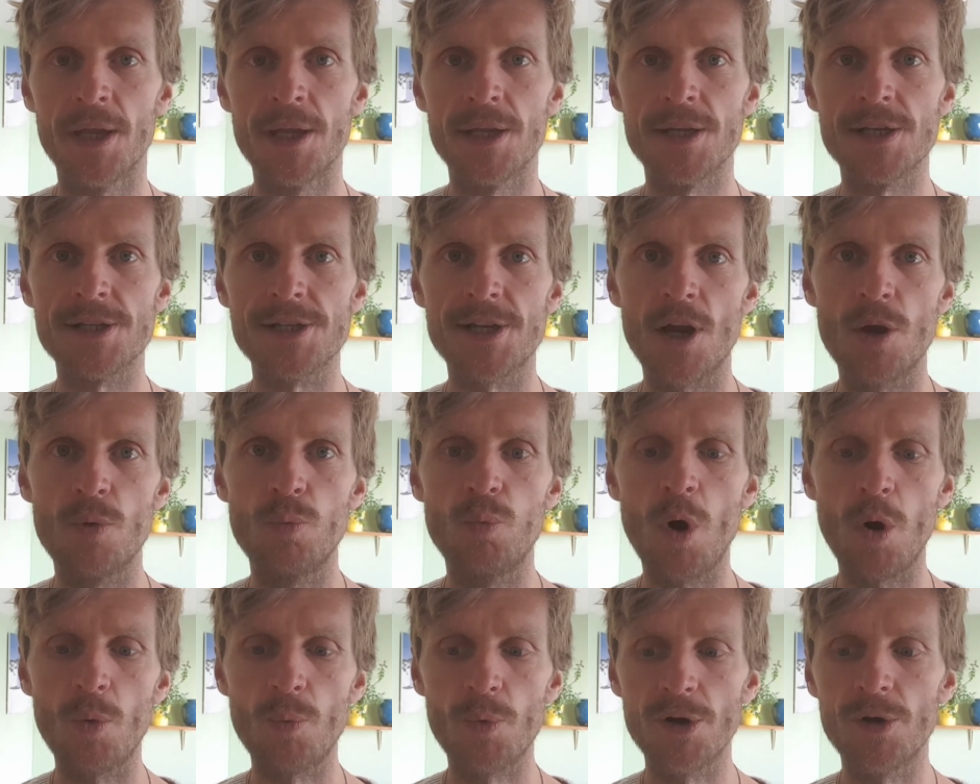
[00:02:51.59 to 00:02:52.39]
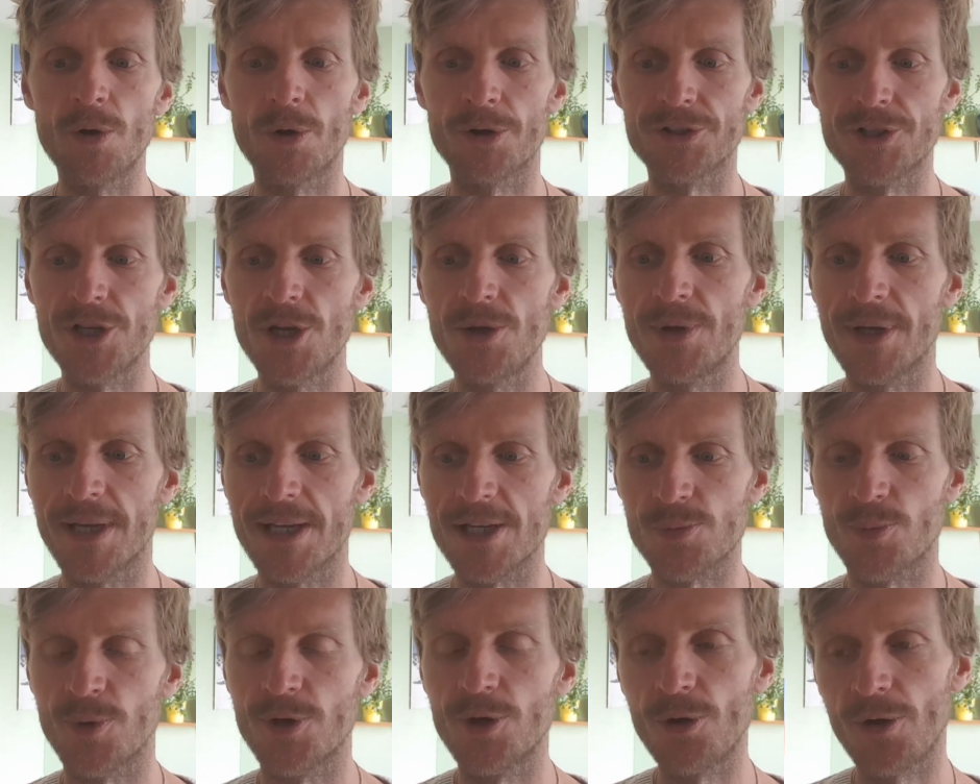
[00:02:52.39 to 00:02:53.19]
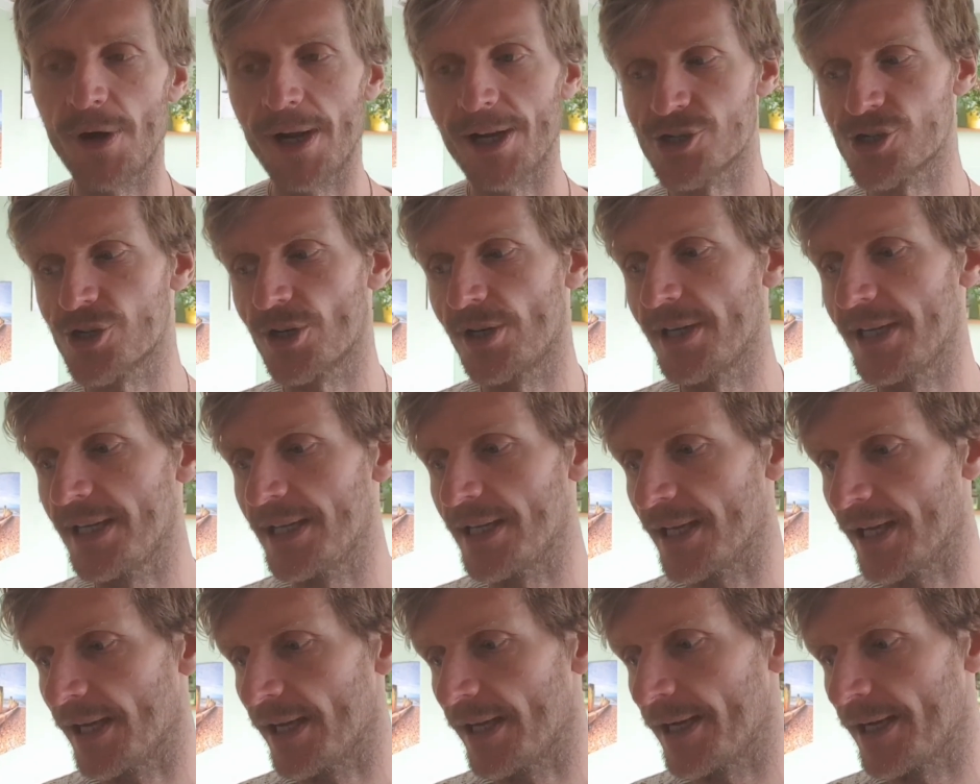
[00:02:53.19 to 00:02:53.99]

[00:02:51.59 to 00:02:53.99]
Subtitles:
So what we're not doing is we're not actually